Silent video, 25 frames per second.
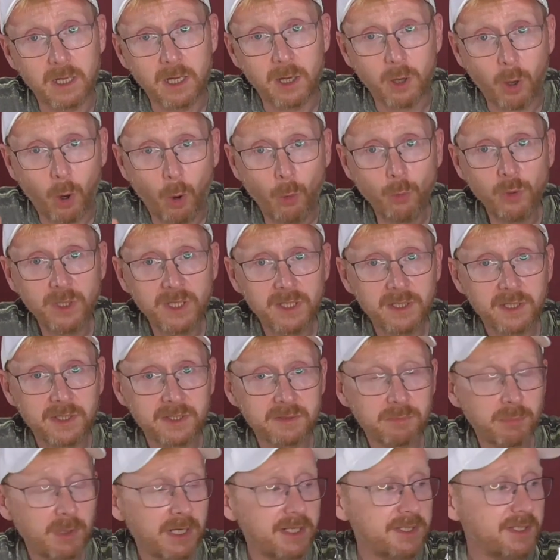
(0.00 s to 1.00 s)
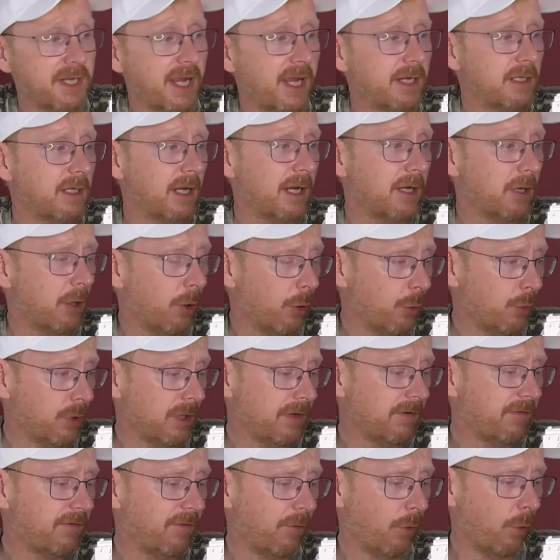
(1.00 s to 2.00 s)
Only display set and
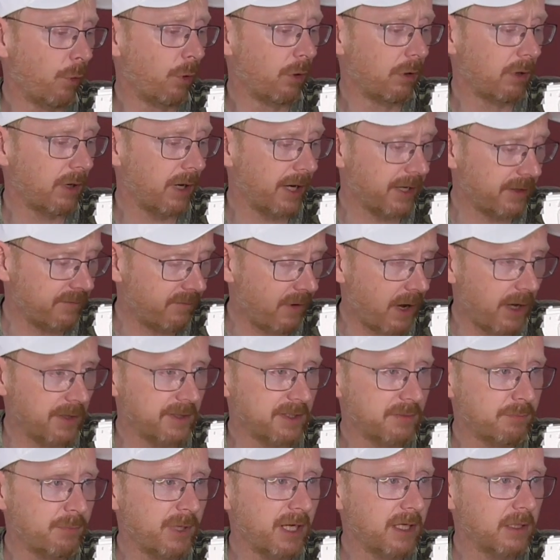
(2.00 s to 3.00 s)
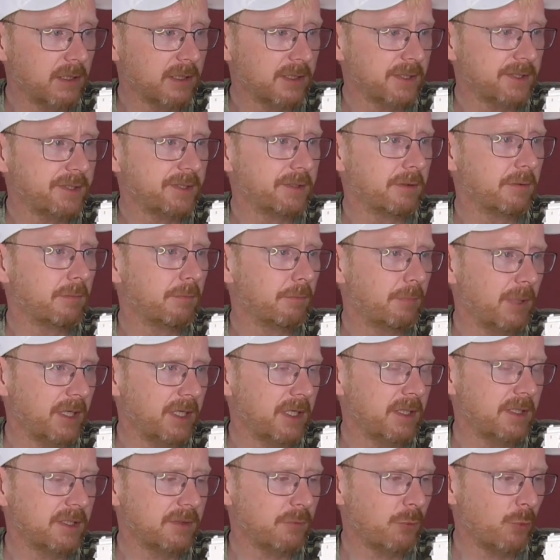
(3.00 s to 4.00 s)
only for advanced builders, but
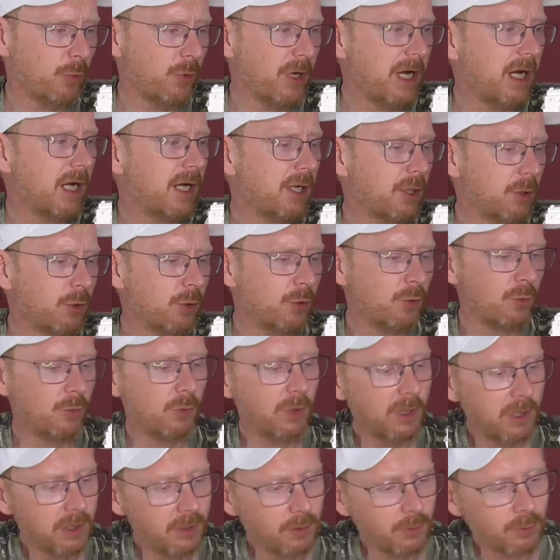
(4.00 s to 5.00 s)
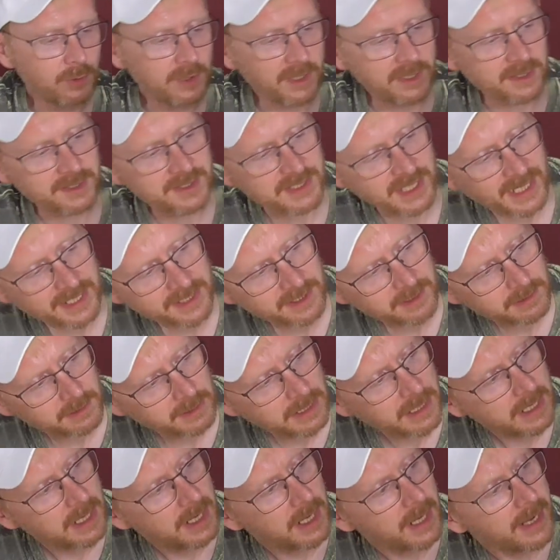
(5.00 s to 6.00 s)
it's a really cool looking set.
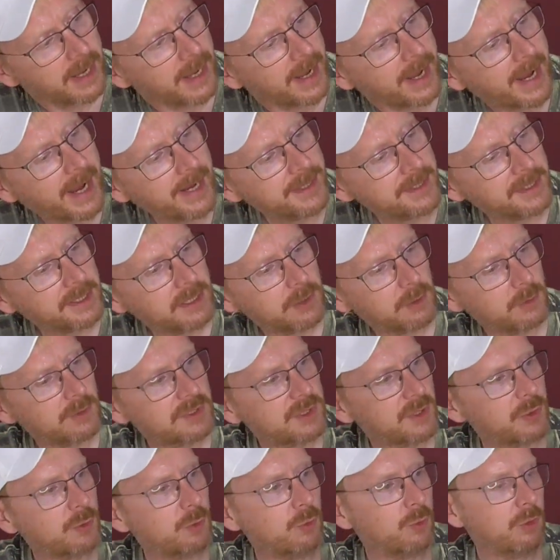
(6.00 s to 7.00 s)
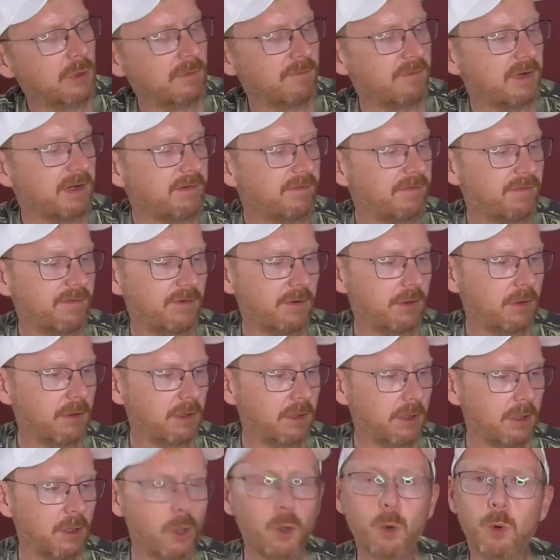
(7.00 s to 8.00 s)
And it looks cool with
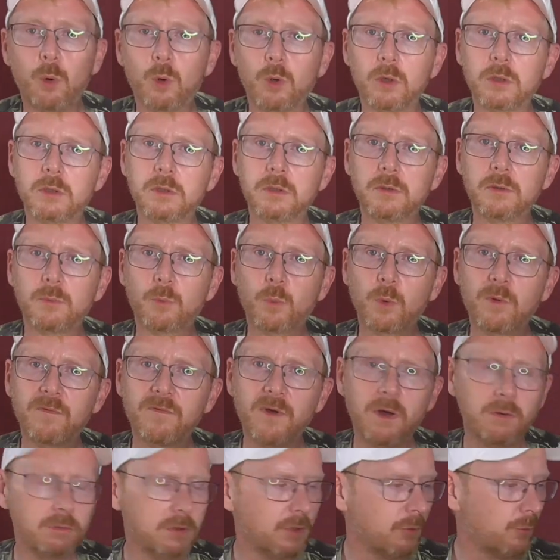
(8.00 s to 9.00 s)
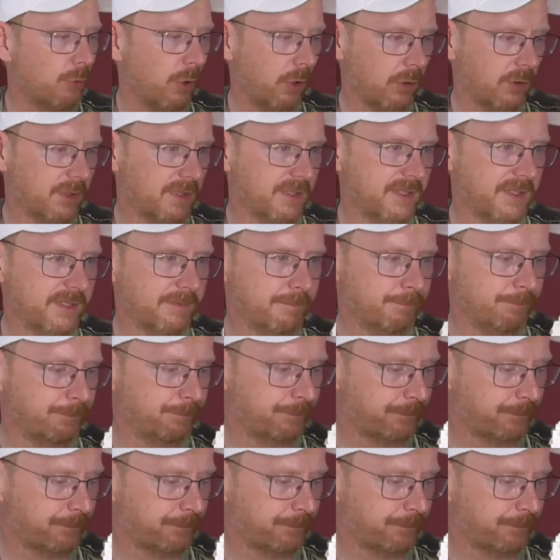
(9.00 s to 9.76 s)
or without the rockets.